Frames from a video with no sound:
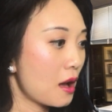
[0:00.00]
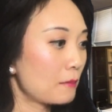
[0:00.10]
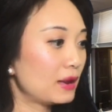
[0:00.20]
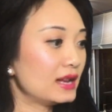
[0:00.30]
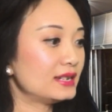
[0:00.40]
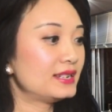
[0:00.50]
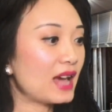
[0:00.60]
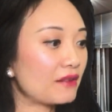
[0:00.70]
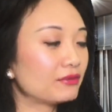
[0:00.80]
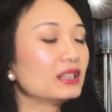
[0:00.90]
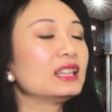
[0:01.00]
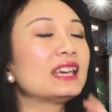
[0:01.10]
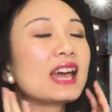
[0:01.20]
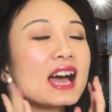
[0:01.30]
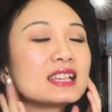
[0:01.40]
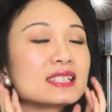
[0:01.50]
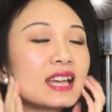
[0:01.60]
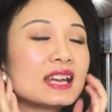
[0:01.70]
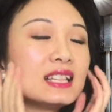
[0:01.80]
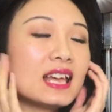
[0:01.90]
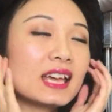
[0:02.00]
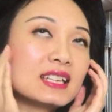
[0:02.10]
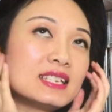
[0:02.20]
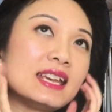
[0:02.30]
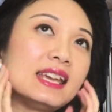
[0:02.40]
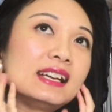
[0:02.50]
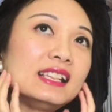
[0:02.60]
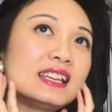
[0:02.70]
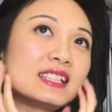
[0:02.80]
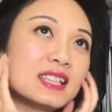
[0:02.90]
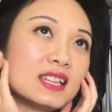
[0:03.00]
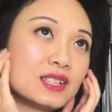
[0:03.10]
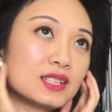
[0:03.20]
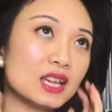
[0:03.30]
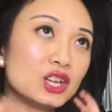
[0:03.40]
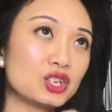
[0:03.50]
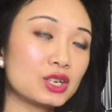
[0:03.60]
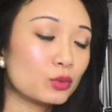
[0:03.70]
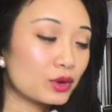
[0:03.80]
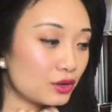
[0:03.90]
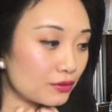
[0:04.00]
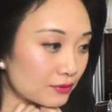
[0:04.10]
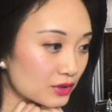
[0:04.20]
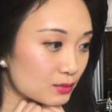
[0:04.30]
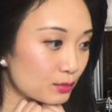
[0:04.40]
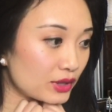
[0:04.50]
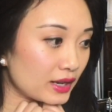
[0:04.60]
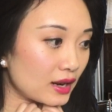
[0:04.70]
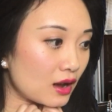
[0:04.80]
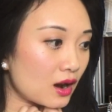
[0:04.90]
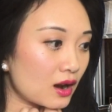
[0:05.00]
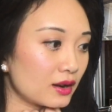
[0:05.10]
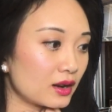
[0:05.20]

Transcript: but definitely it has kind of like a tingling sensation when you first put it on.